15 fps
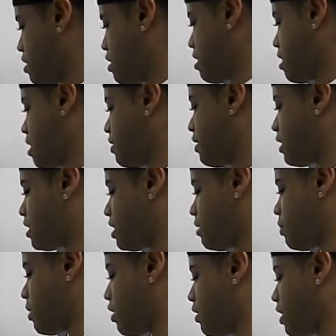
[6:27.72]
And they keep
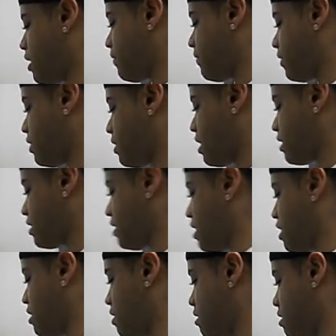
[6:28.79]
alright for the next
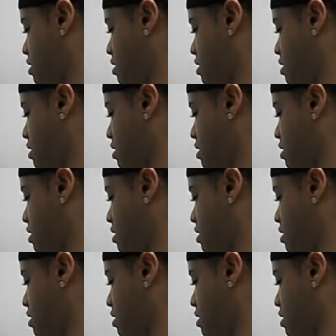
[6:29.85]
day.